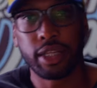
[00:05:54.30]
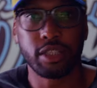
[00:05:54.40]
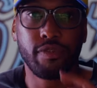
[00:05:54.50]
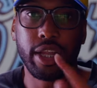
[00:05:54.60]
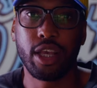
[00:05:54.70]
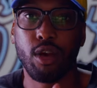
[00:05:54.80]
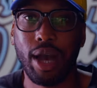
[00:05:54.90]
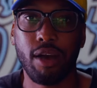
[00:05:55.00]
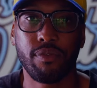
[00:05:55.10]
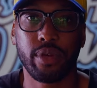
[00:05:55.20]
get this
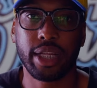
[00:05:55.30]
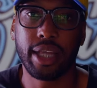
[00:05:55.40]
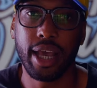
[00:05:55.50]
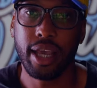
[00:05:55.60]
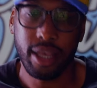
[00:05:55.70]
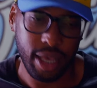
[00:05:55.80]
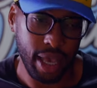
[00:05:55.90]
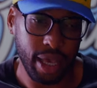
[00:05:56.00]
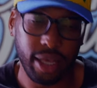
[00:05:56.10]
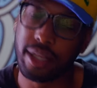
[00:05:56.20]
video out for the day.
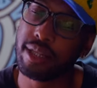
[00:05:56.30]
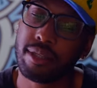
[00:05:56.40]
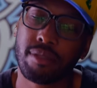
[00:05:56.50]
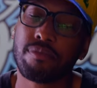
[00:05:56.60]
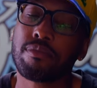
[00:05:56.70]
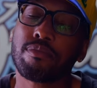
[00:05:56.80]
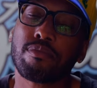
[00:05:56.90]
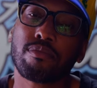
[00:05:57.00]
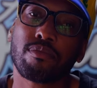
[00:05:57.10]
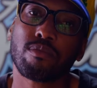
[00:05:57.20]
And
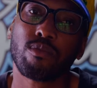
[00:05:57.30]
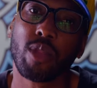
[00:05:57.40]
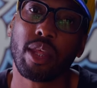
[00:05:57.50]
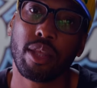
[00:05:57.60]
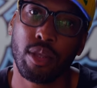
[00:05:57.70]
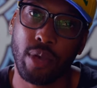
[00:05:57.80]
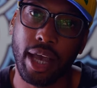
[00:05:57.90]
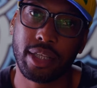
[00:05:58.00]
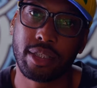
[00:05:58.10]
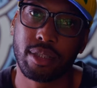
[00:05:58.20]

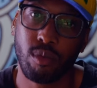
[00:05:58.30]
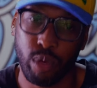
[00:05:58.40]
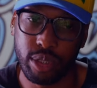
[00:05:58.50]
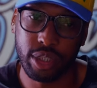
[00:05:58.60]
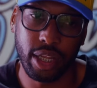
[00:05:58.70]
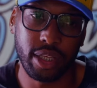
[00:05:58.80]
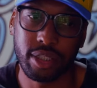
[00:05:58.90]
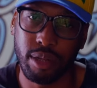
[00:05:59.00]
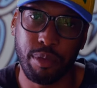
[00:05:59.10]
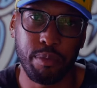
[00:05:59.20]
you guys, when you see
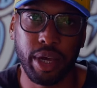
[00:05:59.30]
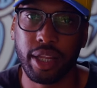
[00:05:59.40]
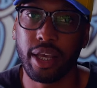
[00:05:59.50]
this, it'll be